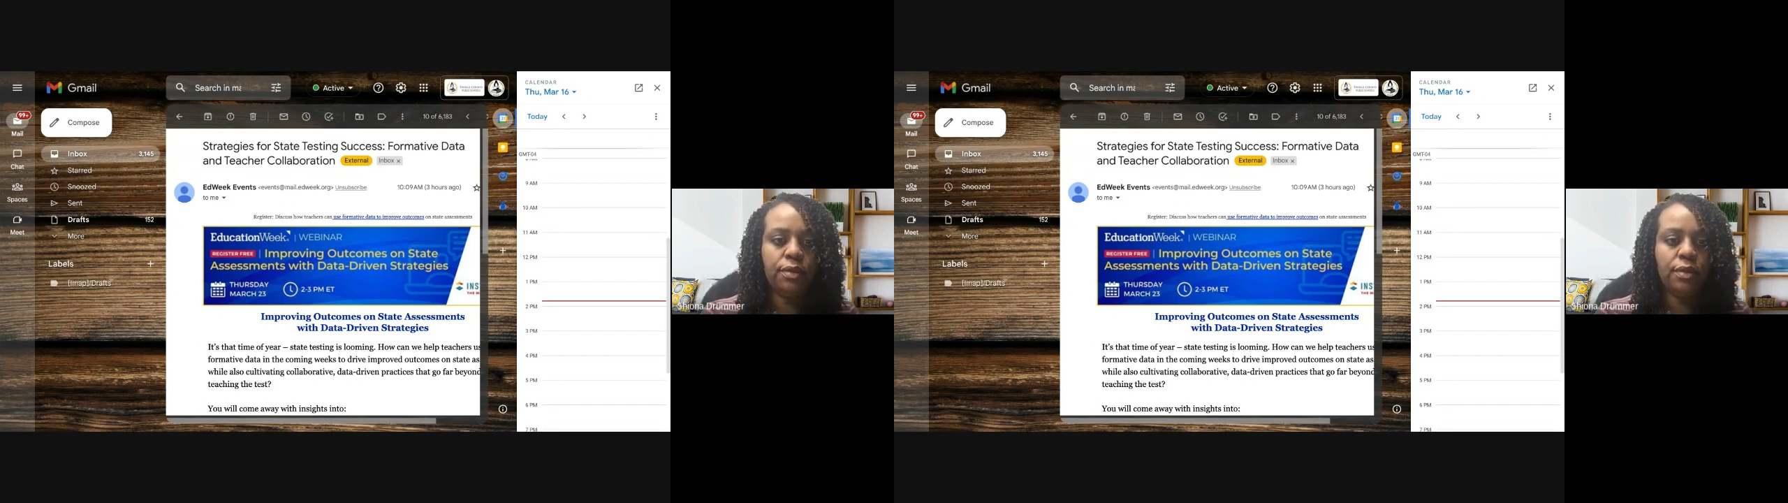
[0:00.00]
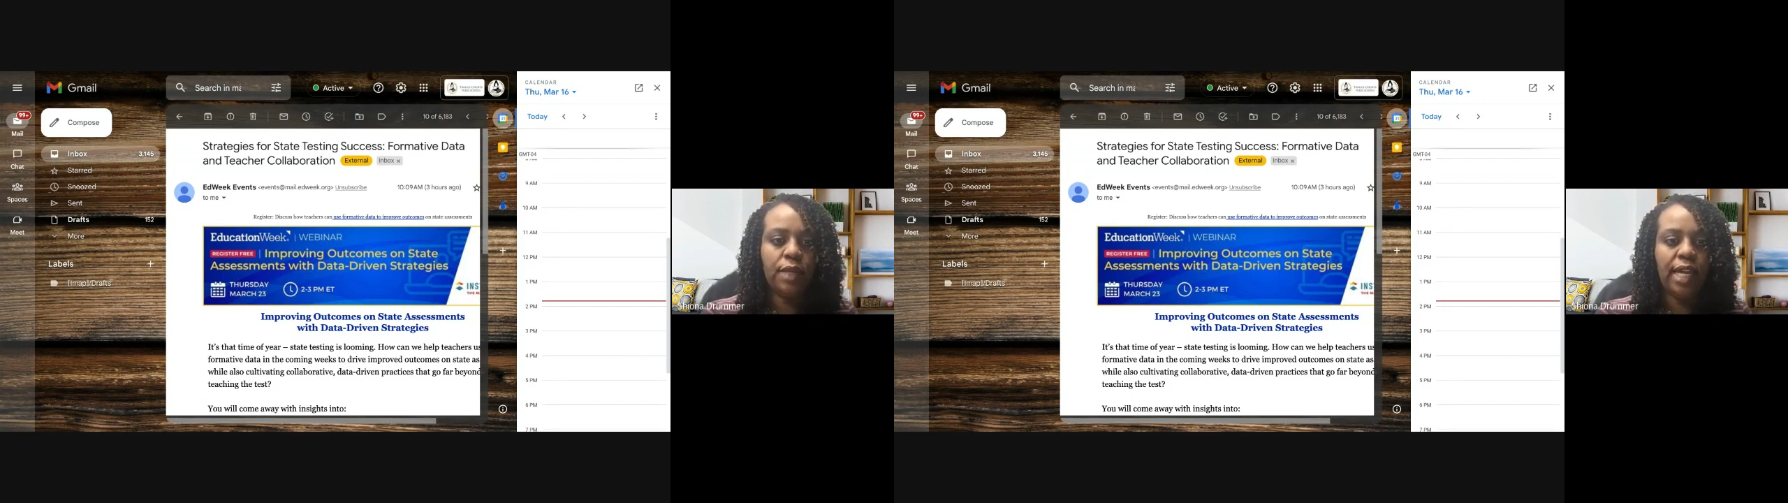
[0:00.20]

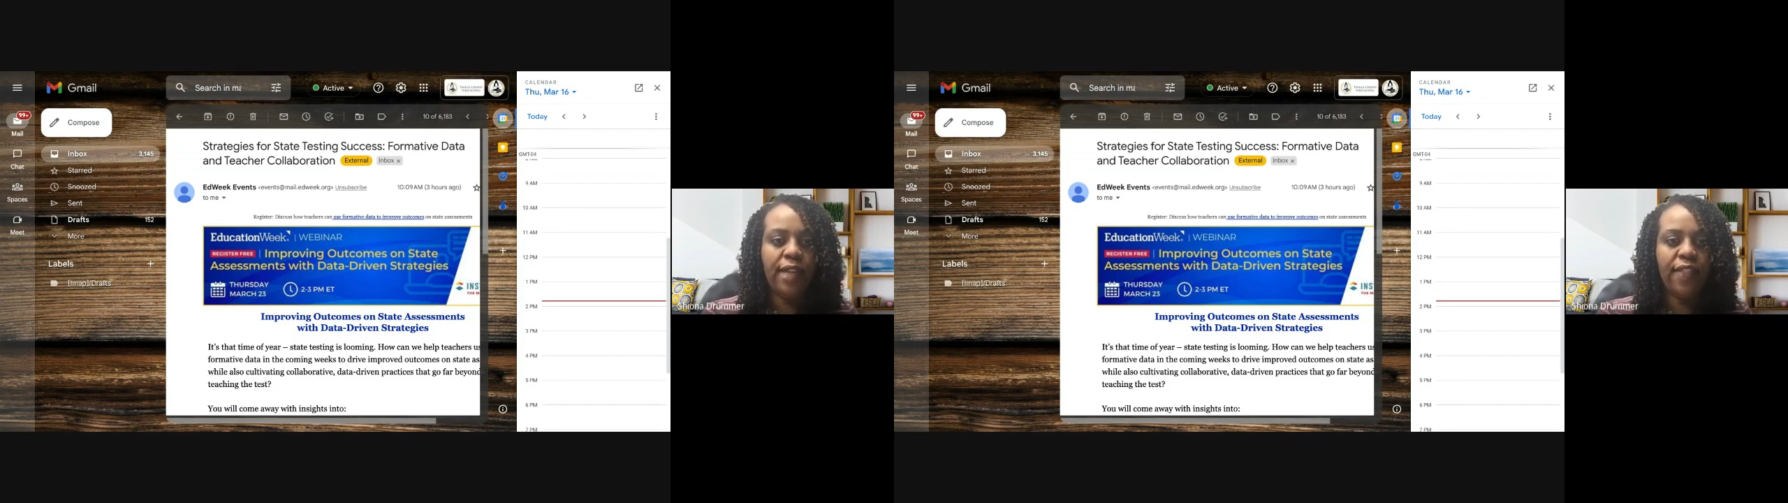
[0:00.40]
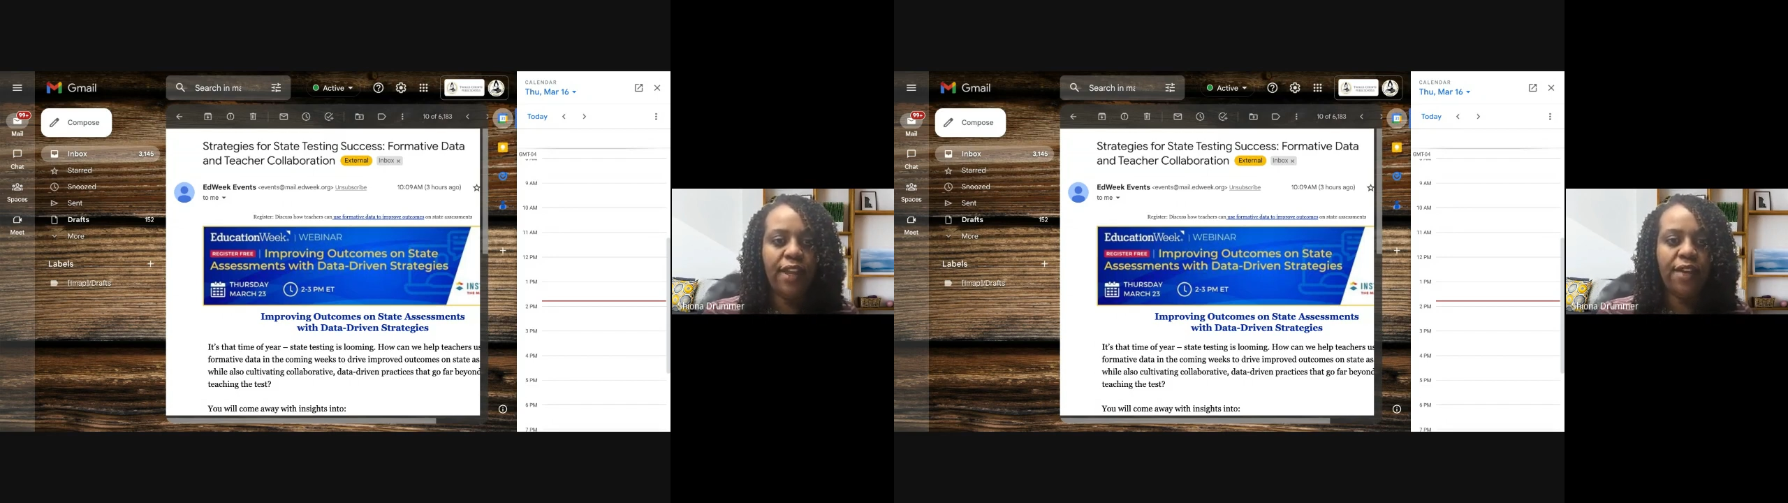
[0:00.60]

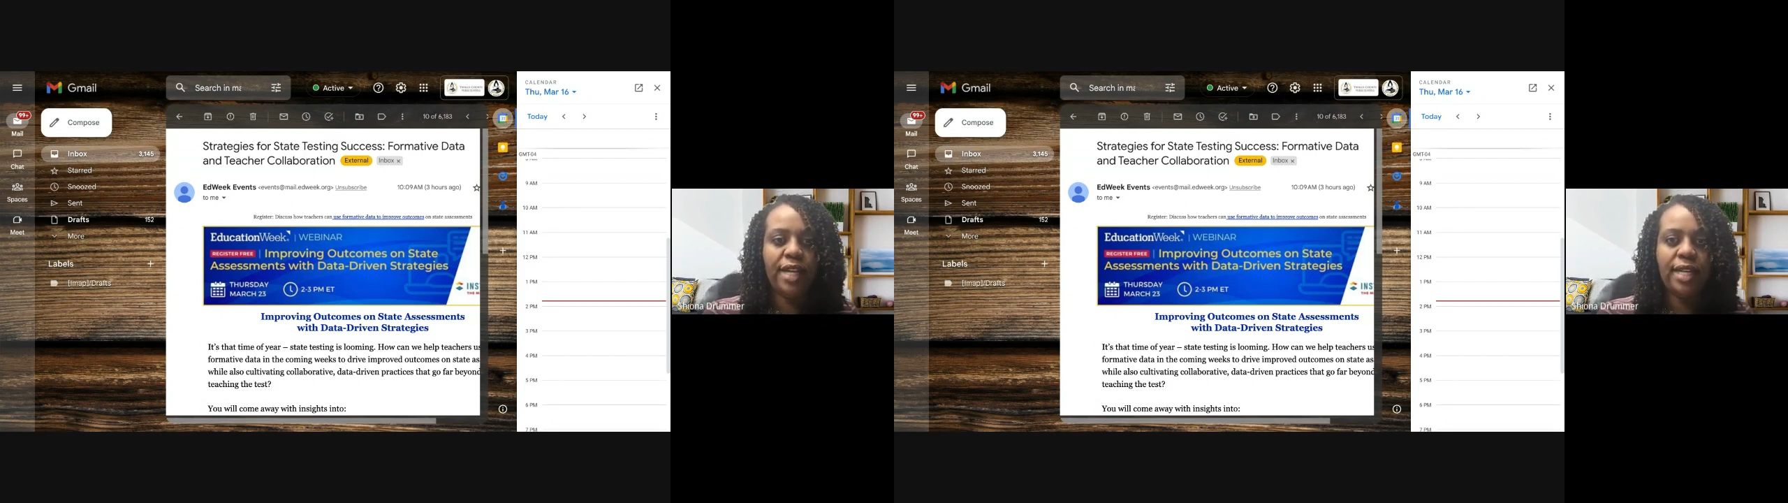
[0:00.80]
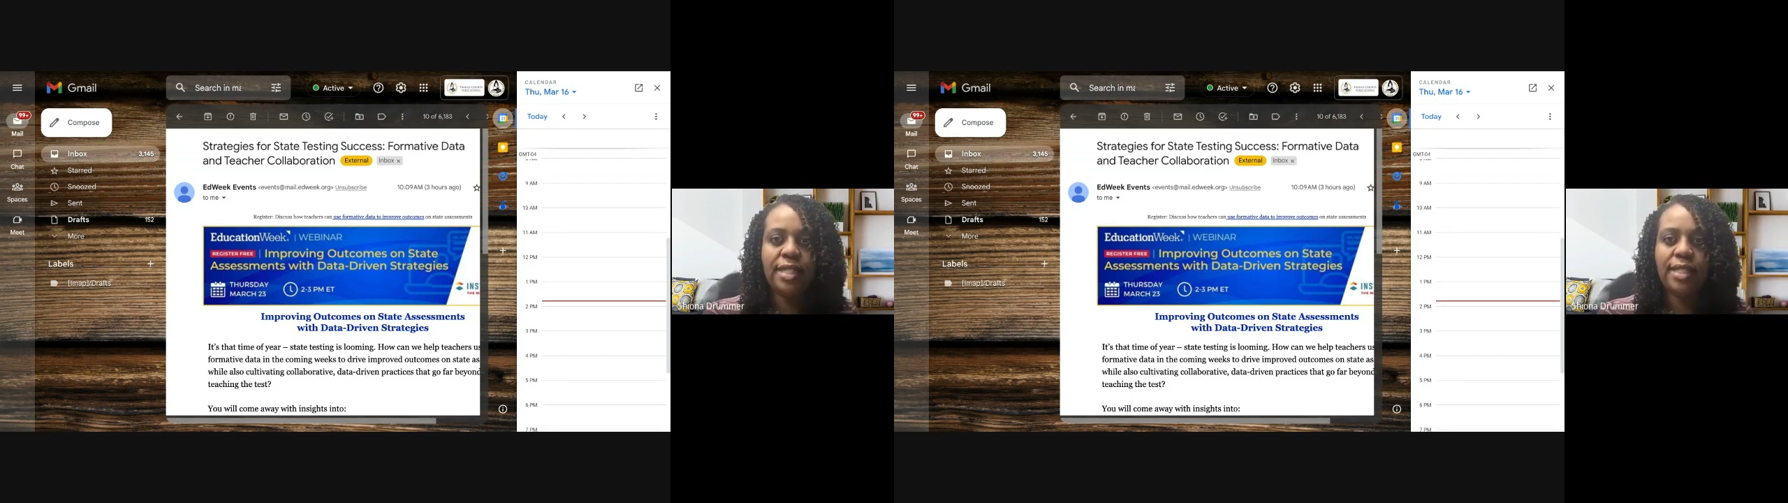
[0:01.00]
and there it
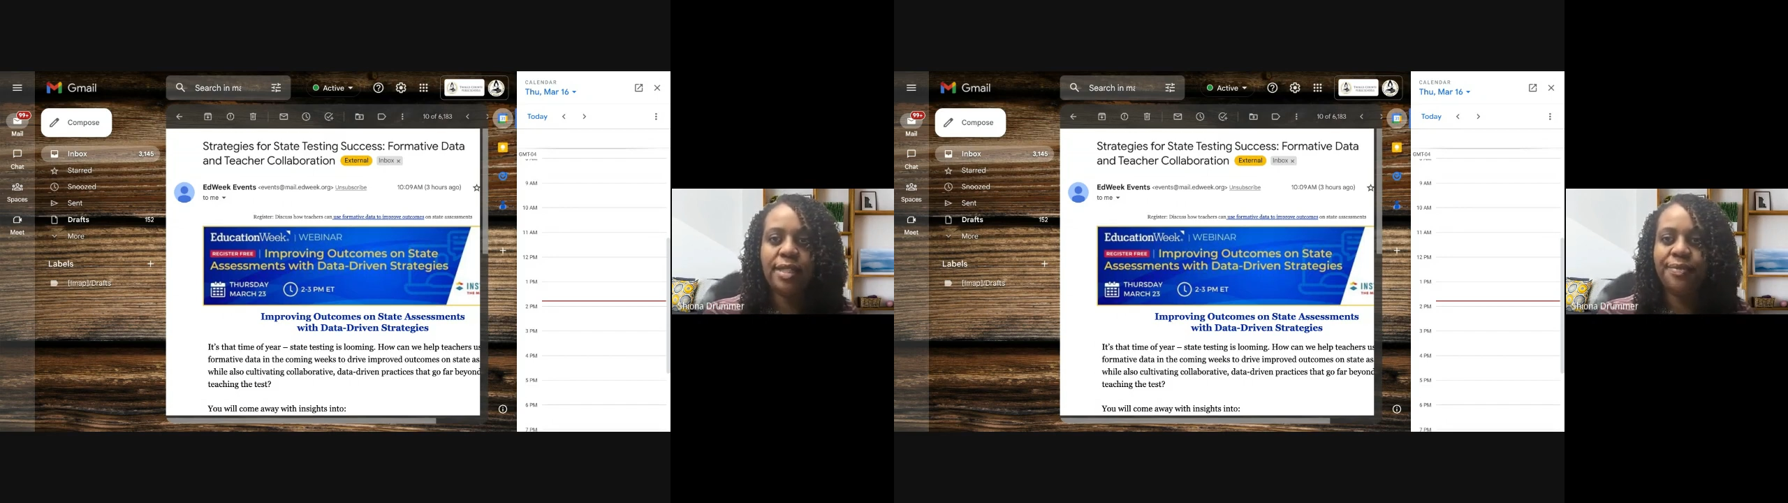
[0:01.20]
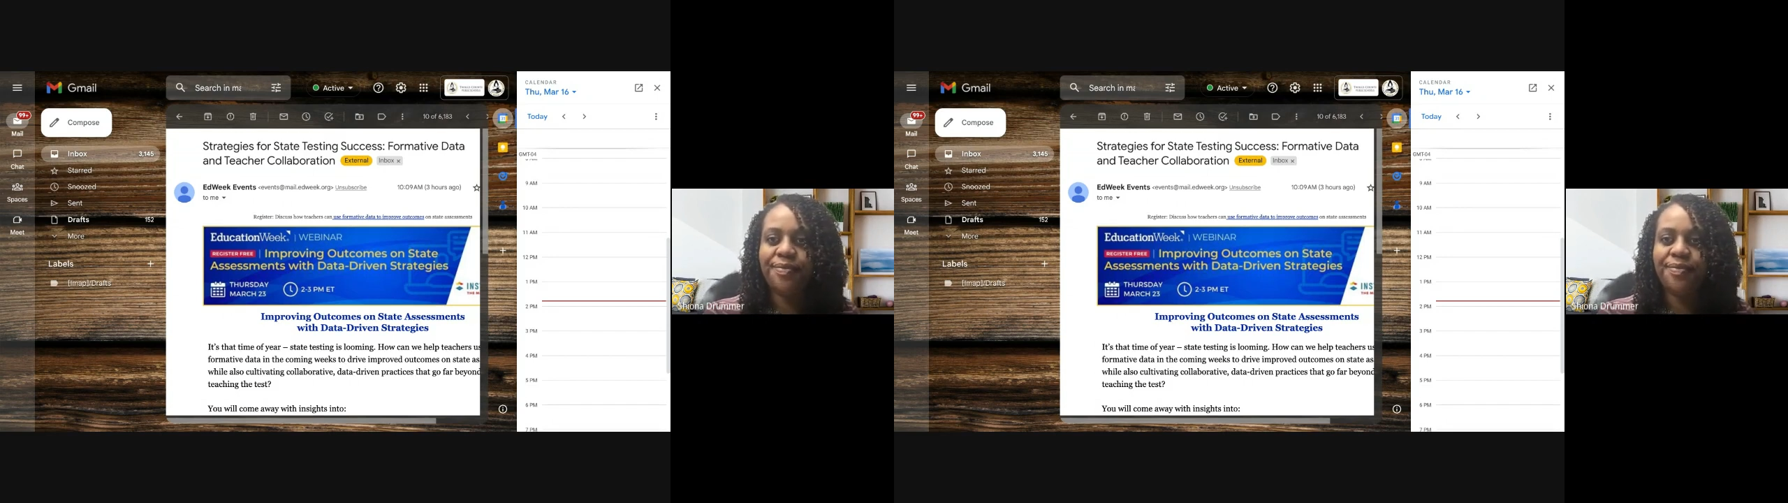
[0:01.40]
is.